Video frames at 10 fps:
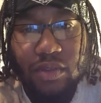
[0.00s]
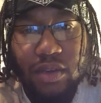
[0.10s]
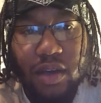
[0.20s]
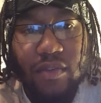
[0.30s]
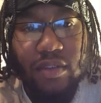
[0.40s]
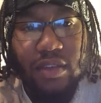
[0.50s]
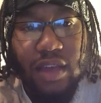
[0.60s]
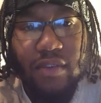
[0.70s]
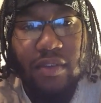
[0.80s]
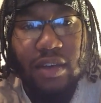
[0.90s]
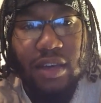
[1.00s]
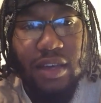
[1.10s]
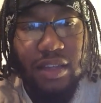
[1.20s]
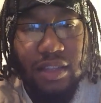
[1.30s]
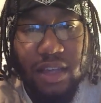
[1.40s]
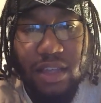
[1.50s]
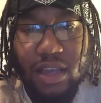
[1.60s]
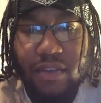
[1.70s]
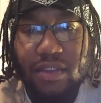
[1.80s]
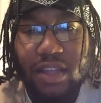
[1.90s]
governs
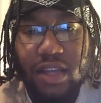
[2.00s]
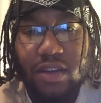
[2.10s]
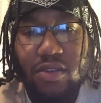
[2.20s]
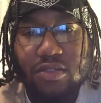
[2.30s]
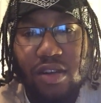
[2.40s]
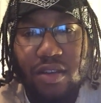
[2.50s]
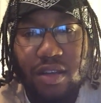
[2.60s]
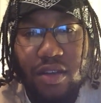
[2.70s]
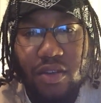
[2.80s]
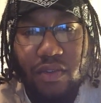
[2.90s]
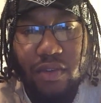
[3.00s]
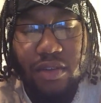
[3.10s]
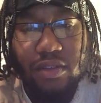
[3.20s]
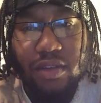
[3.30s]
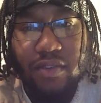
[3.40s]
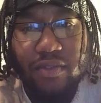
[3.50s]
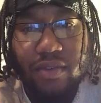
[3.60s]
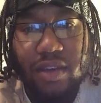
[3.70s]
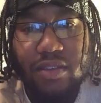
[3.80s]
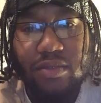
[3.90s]
everything that goes on the earth. So
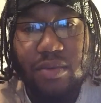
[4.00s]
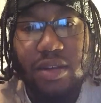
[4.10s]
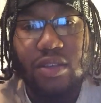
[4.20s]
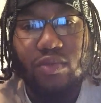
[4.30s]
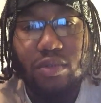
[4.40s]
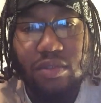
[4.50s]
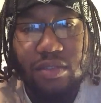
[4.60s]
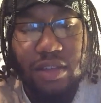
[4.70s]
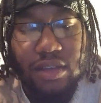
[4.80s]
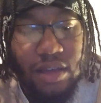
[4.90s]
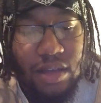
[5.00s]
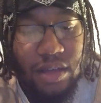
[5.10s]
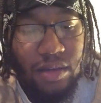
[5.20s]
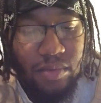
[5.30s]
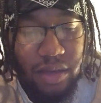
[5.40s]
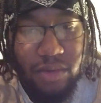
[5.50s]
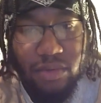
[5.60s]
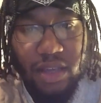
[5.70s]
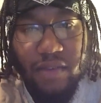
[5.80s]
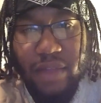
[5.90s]
therefore he's the one in the ruling seat. But he
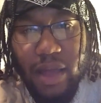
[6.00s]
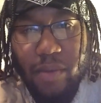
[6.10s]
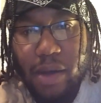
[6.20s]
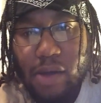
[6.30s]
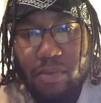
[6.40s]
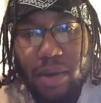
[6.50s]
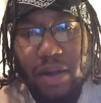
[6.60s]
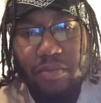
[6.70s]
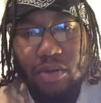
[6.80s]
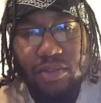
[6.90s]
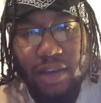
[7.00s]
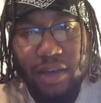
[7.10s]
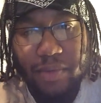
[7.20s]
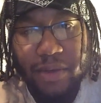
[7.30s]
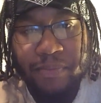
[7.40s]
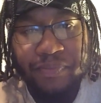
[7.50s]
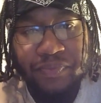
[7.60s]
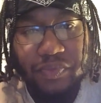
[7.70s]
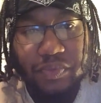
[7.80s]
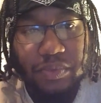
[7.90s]
was given that power by the Most High, man.
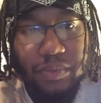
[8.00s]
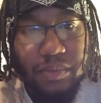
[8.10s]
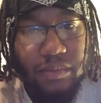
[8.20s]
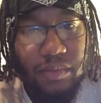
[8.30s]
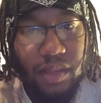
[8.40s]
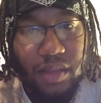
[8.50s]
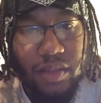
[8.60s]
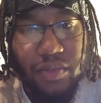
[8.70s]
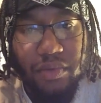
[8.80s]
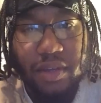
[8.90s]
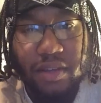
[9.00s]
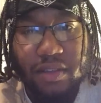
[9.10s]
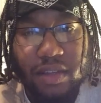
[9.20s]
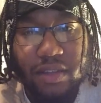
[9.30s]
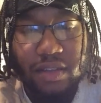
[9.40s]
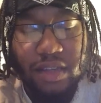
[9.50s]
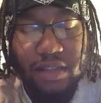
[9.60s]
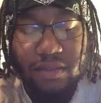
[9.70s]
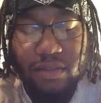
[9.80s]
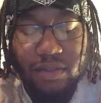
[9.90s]
And through this,
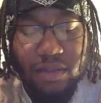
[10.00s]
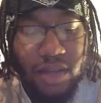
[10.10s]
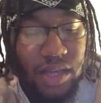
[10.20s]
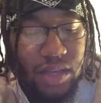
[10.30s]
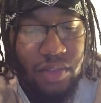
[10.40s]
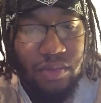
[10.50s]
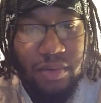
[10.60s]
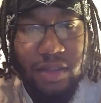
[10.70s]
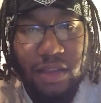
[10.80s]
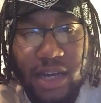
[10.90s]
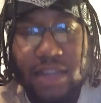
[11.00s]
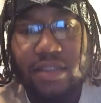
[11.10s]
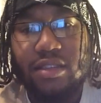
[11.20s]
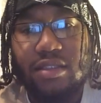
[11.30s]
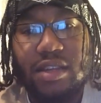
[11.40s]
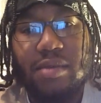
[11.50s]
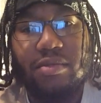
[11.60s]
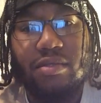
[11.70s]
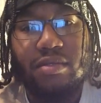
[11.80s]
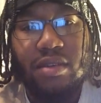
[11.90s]
he's through his lies and
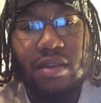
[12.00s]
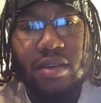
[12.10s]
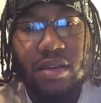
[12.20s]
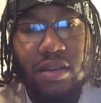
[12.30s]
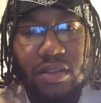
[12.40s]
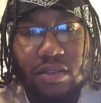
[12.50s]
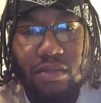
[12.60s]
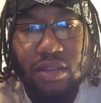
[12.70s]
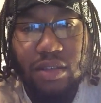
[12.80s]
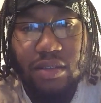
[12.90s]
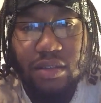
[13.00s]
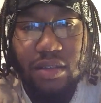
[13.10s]
deception, totally